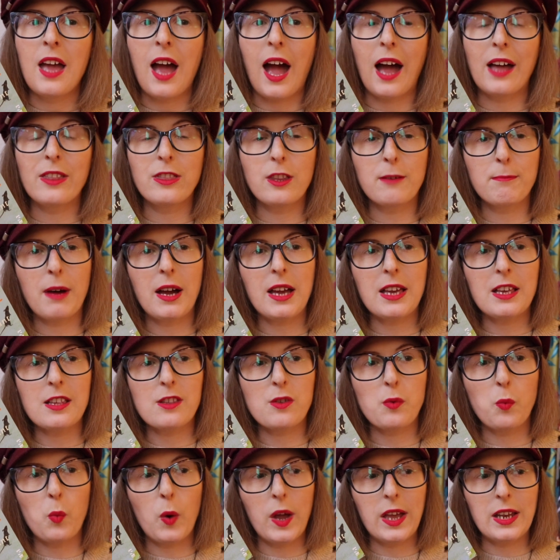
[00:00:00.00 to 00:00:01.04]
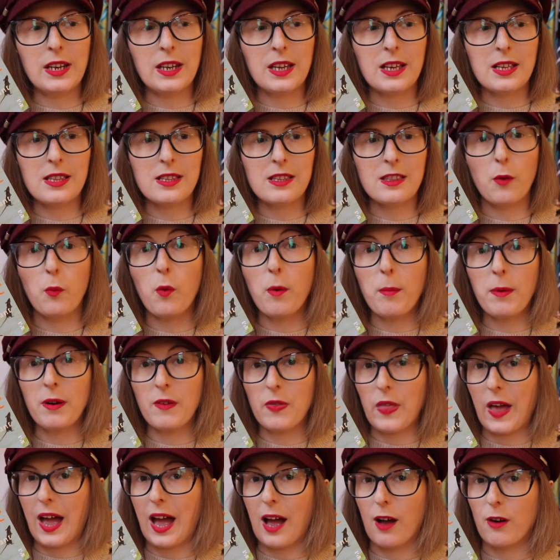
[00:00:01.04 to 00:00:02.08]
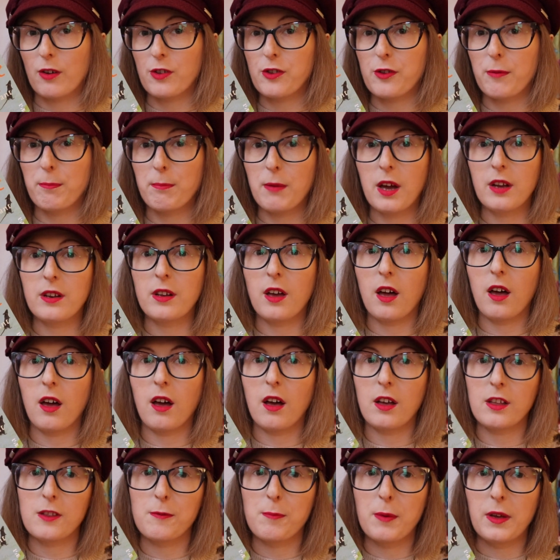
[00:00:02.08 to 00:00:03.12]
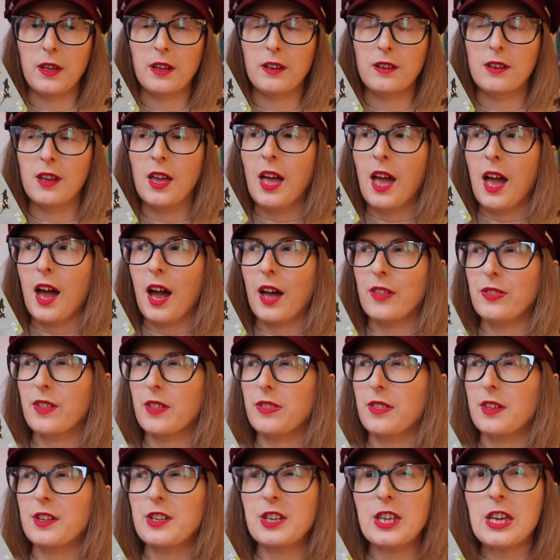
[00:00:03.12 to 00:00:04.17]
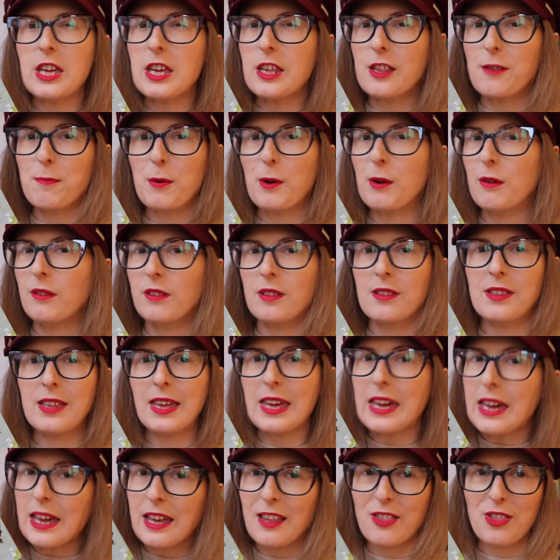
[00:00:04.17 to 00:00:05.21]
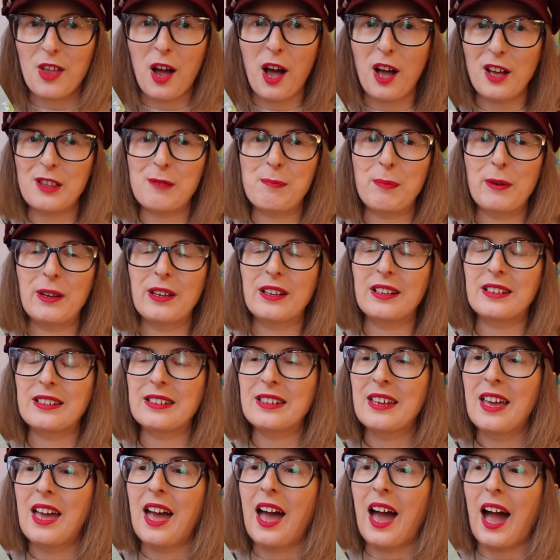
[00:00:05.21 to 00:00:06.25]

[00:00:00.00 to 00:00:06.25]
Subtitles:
And the mice witness the woman of the house murder her husband, and then the teaspoons eat the husband,